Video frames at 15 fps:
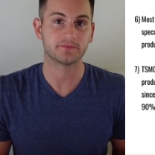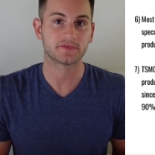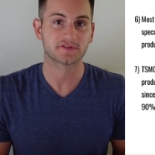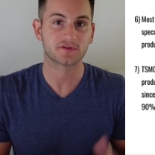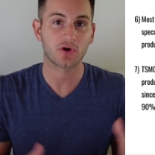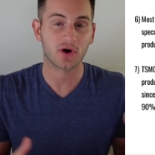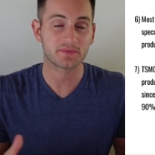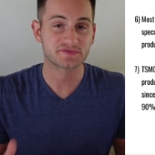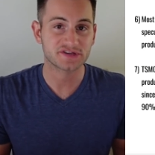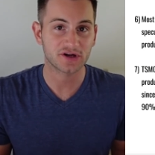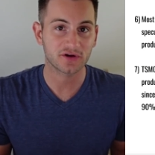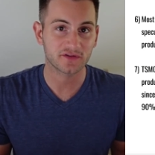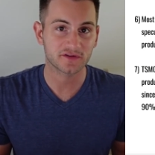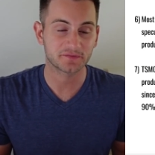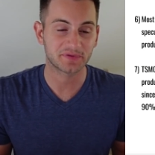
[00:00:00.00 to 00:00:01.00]
So I'm
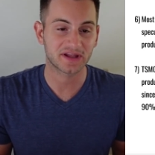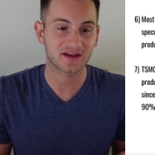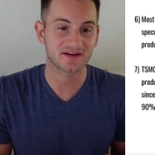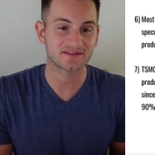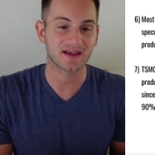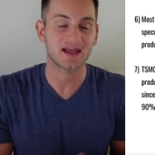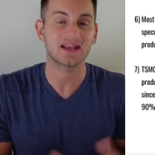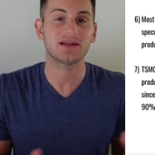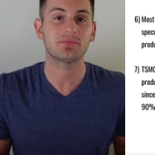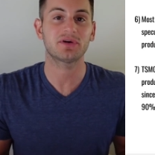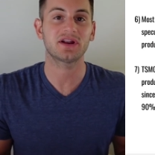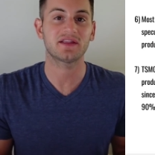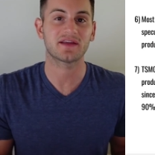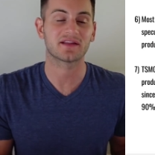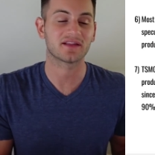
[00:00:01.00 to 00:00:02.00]
sharing this because
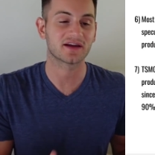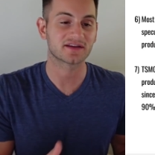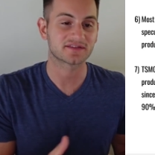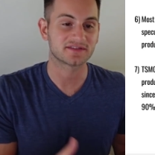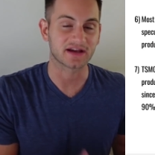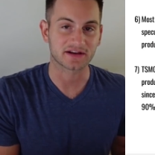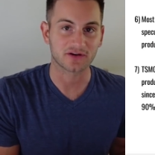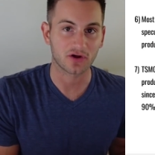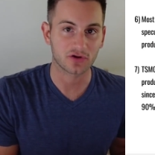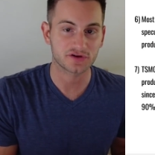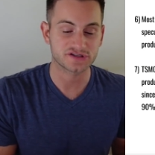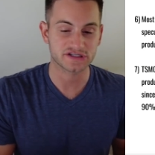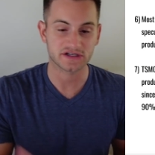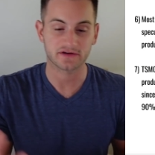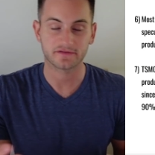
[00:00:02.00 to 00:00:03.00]
anybody that likes
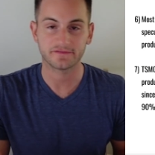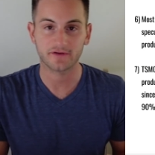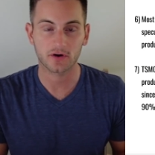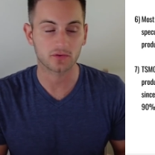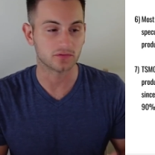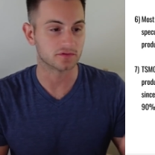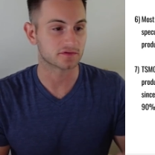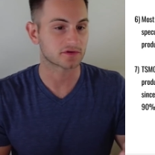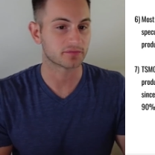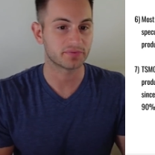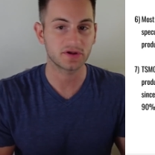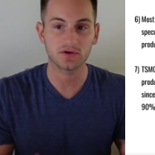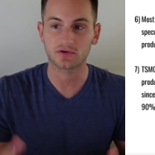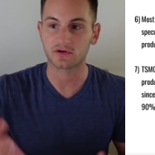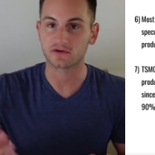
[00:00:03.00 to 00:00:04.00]
technology, phones,
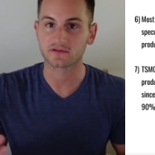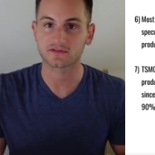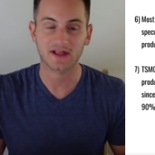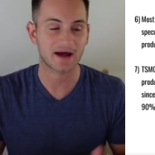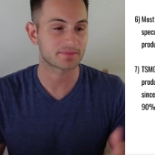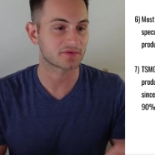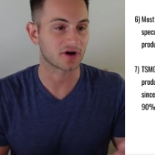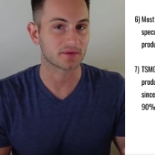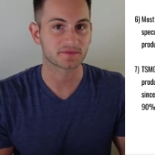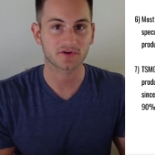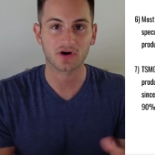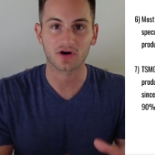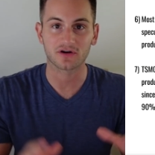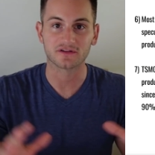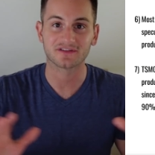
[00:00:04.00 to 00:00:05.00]
computers, laptops,
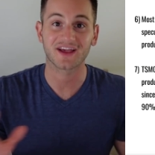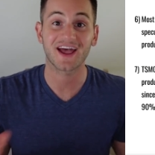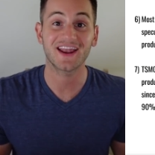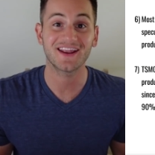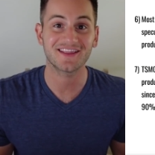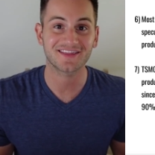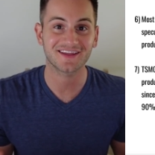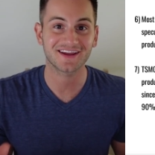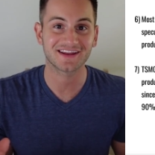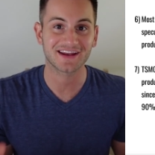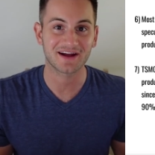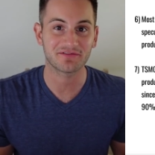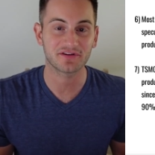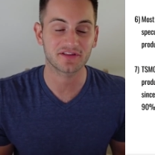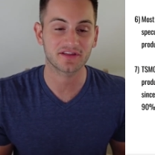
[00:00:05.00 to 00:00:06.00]
cars, anything and
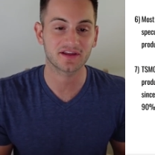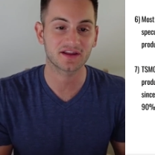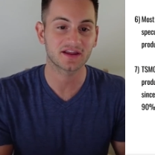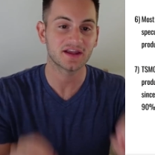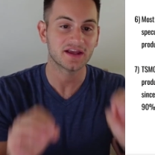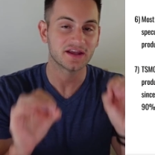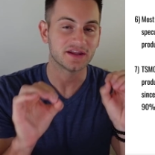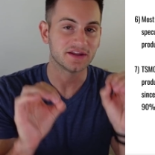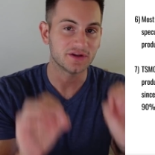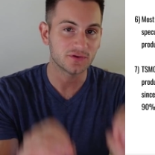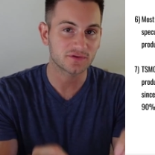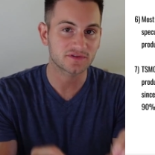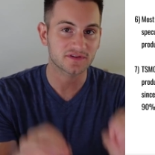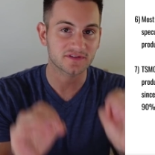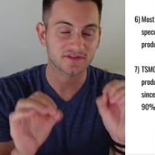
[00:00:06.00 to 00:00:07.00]
everything,
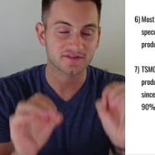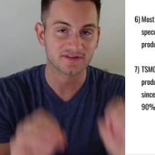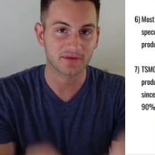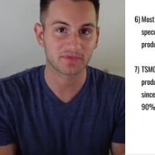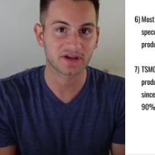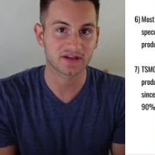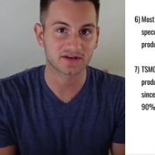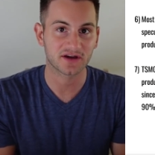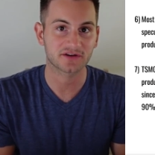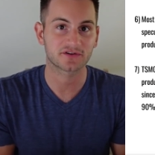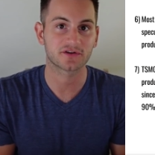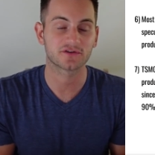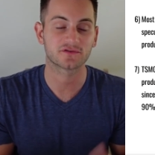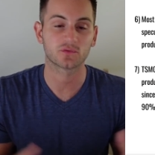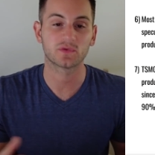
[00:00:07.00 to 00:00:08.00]
uses
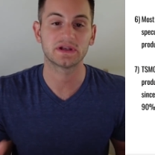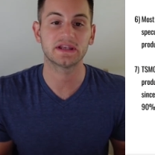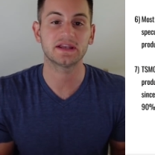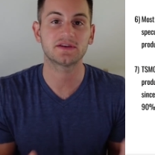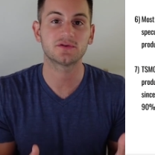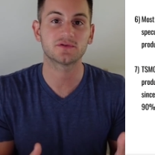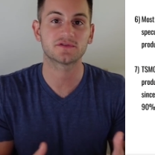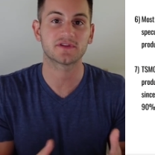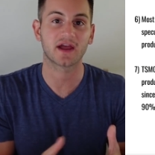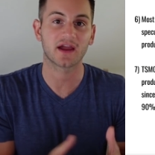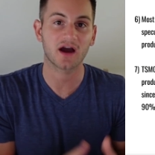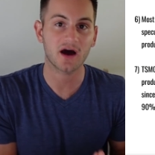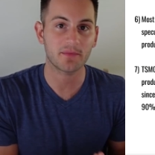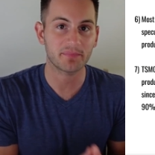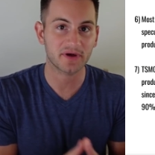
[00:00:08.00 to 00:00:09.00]
semiconductors, we need to stay
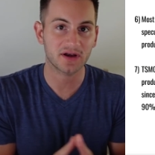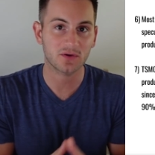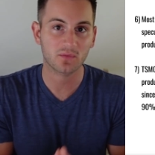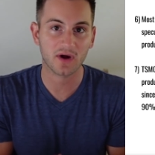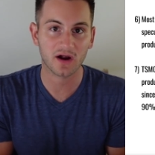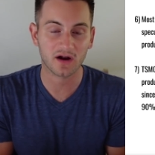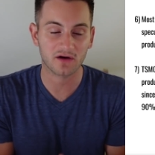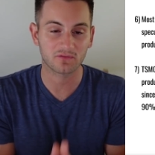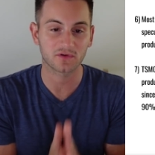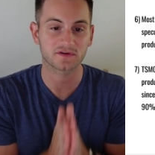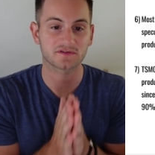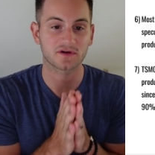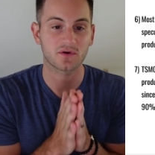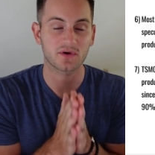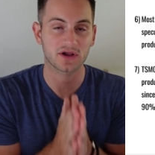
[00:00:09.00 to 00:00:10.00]
up and aware of
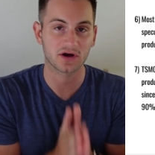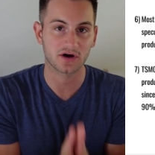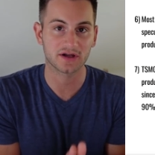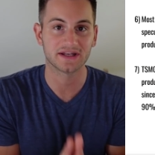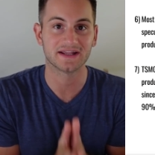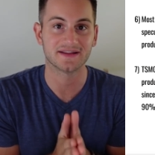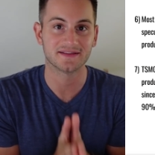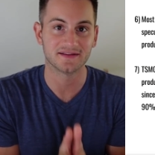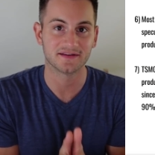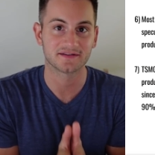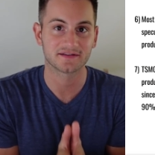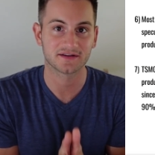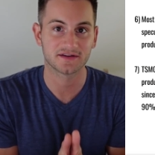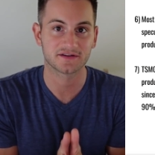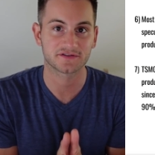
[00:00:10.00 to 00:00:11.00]
what's going on in
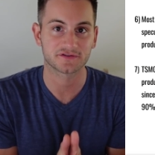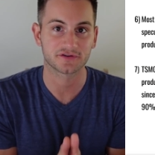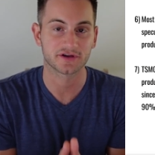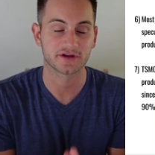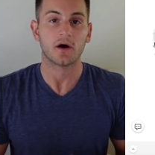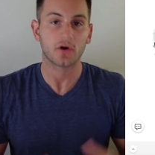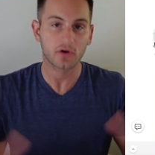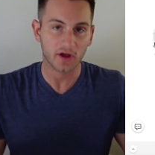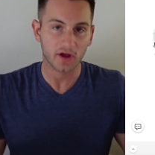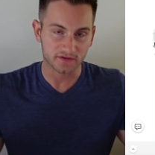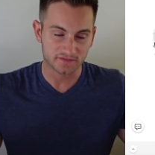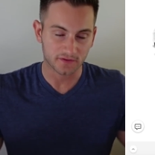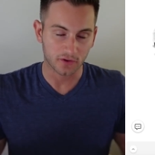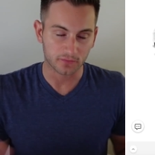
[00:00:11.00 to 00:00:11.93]
this industry. Okay, so